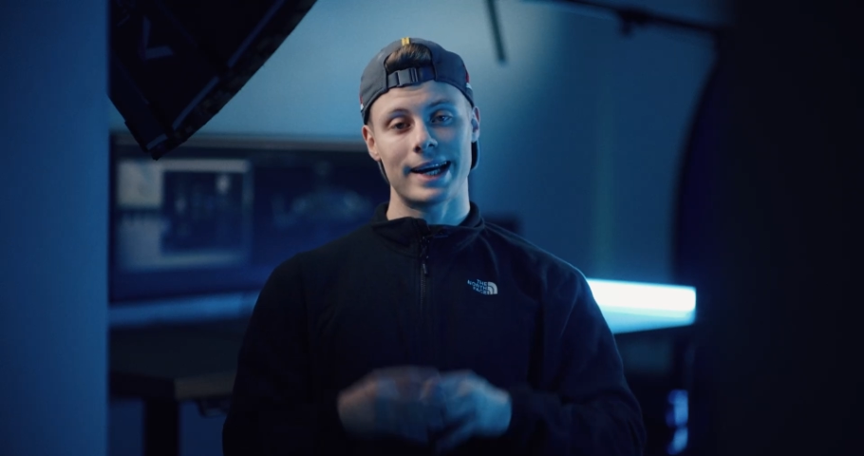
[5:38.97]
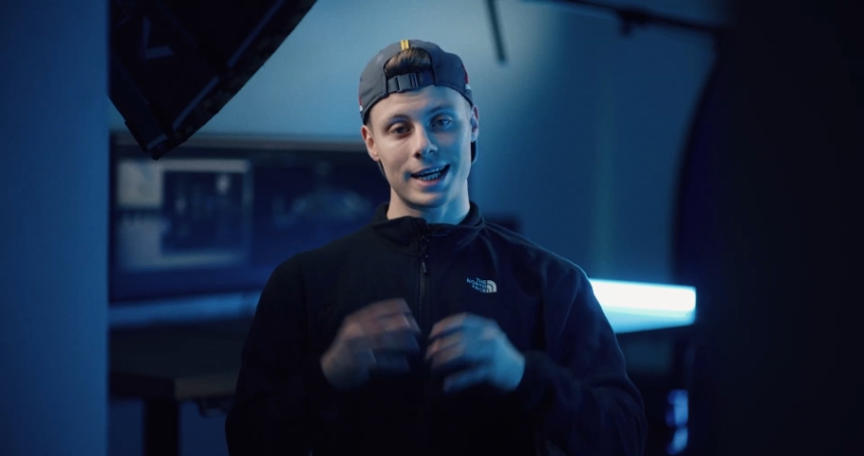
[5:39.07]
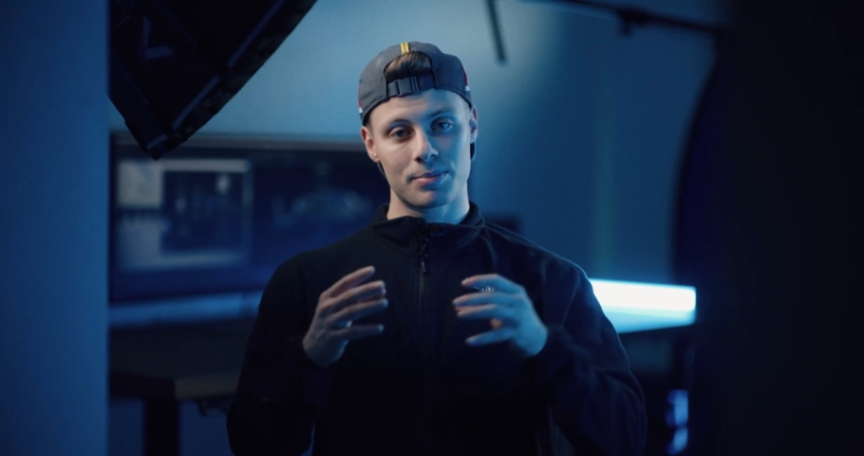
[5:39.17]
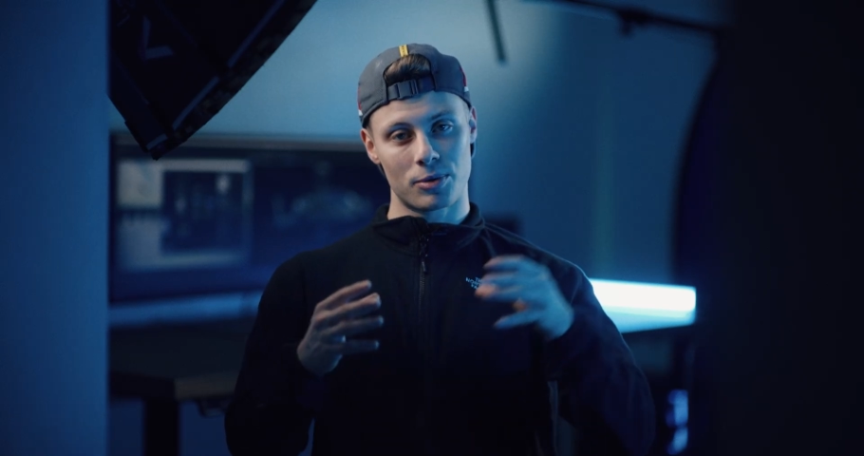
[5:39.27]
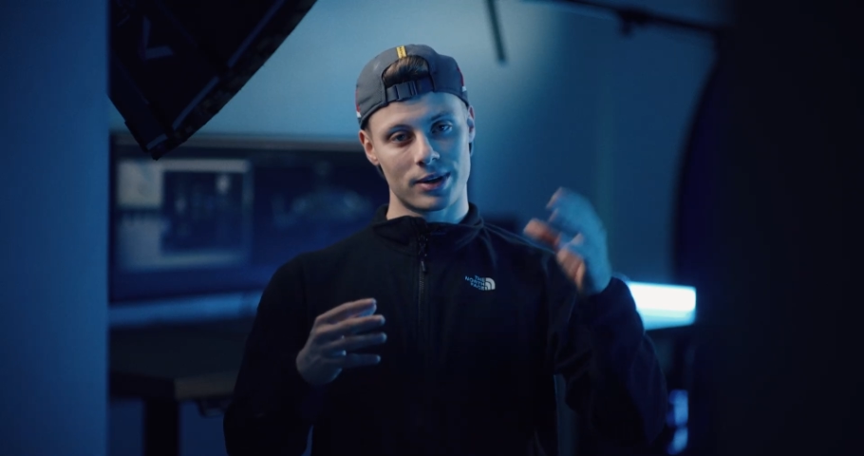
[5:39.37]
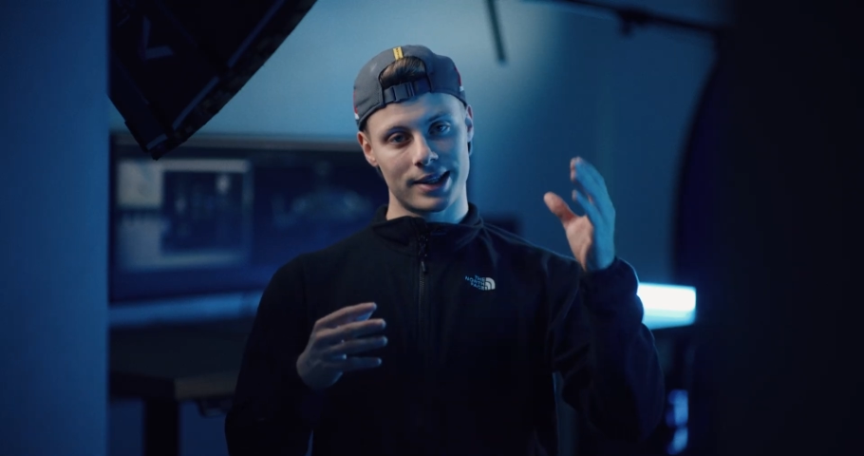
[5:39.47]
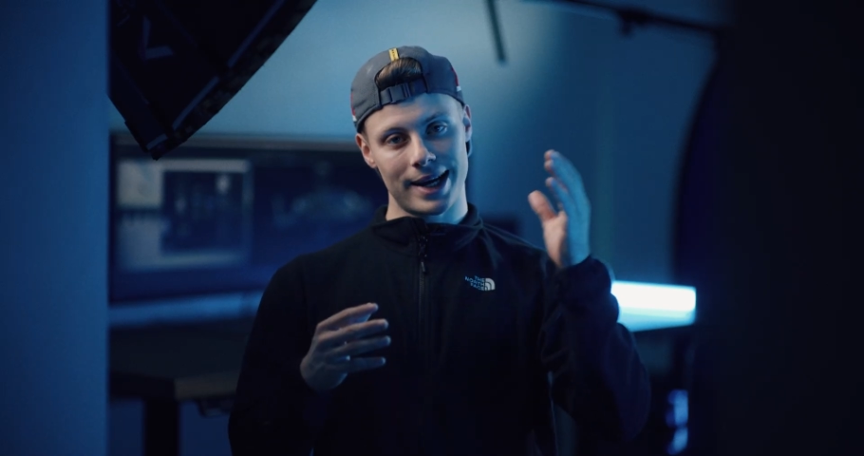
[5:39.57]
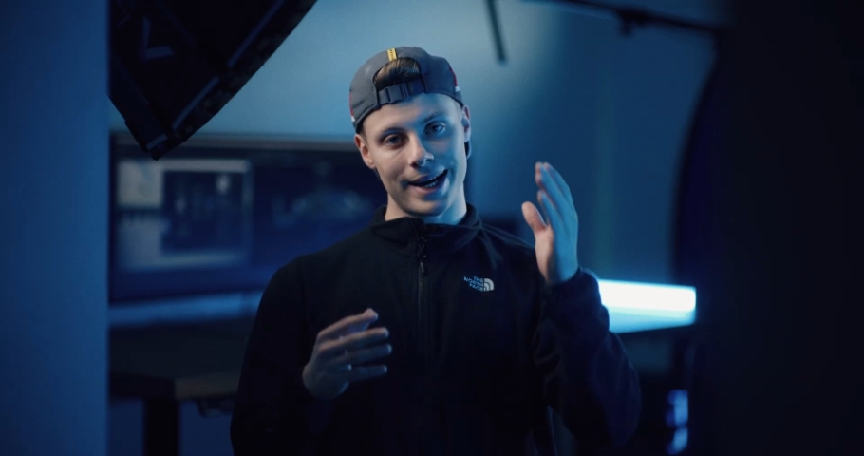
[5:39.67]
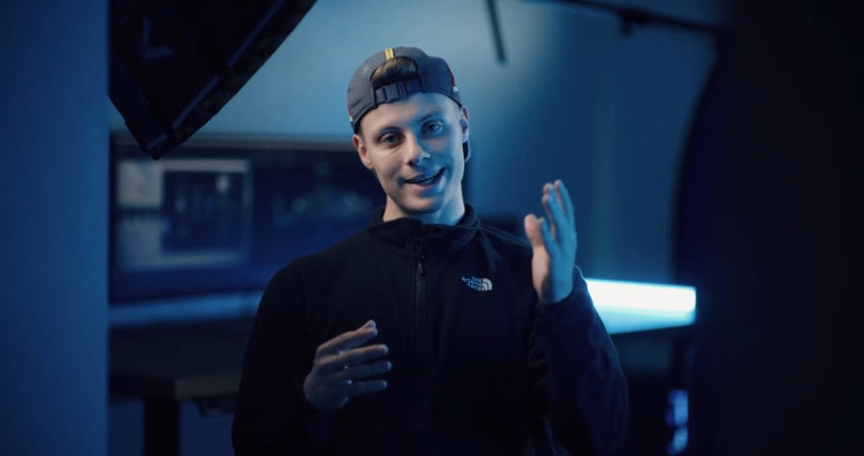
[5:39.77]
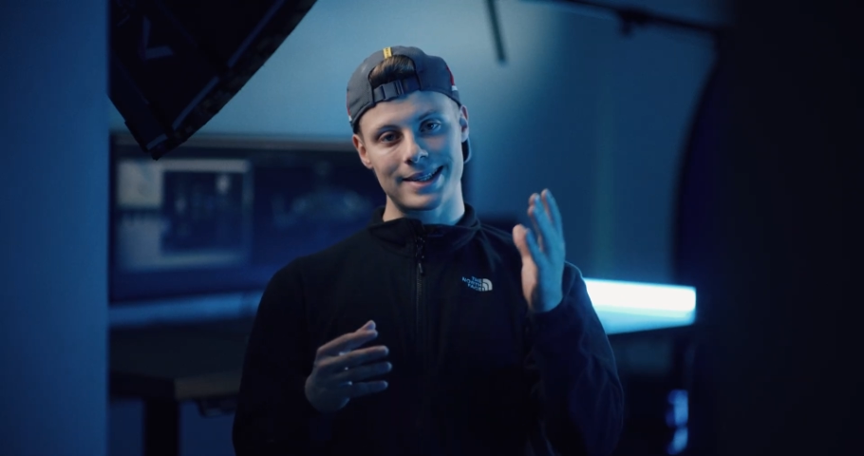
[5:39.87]
export
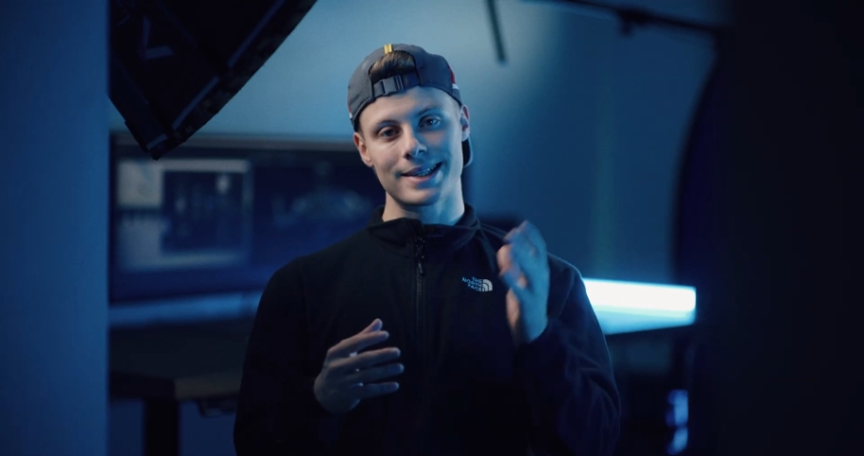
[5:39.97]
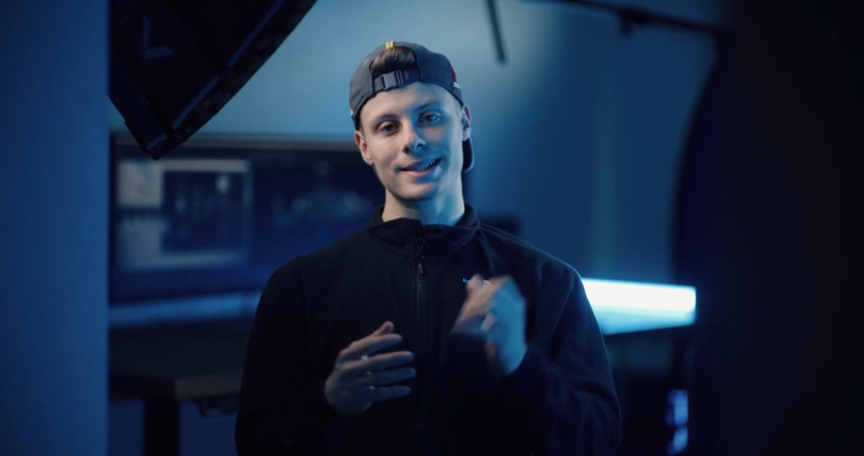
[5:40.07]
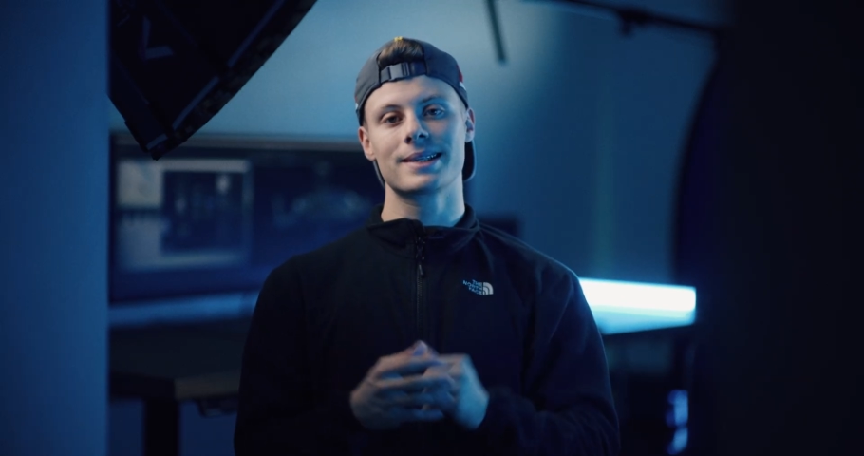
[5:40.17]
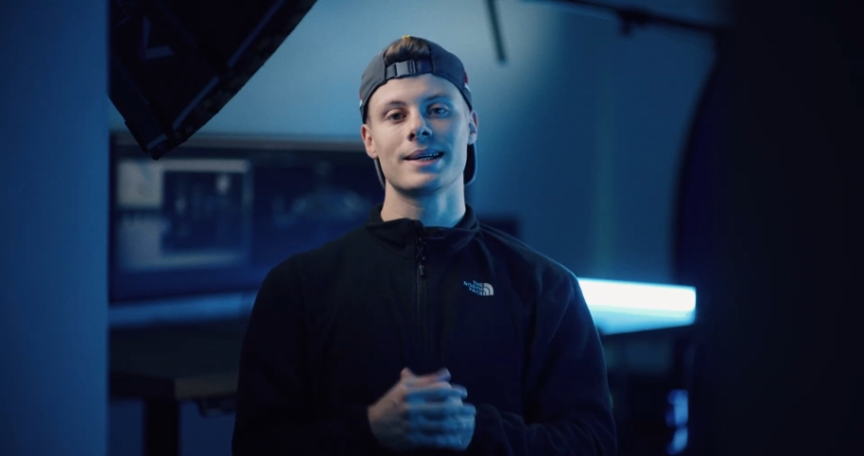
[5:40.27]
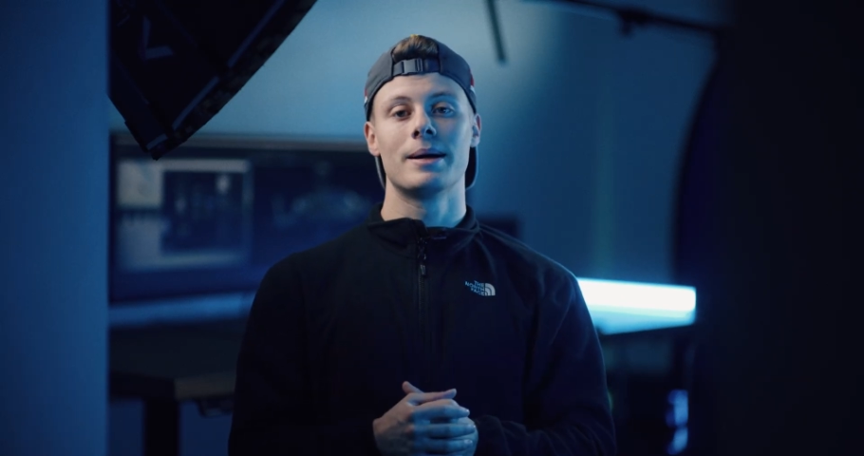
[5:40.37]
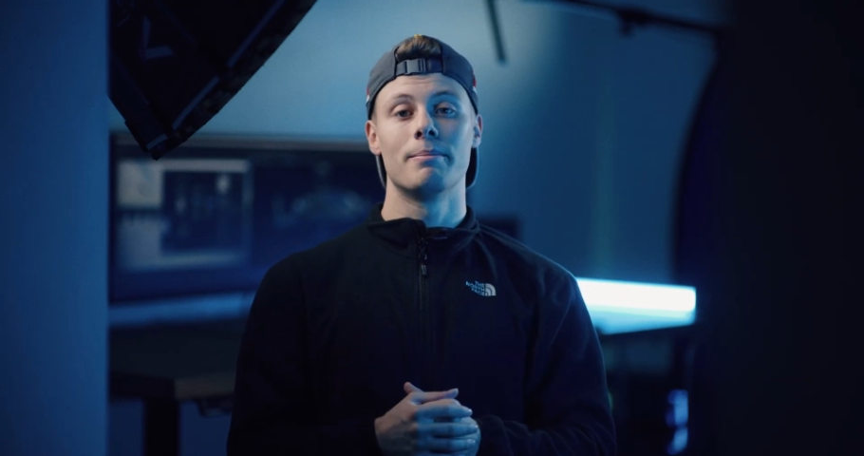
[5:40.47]
the ACES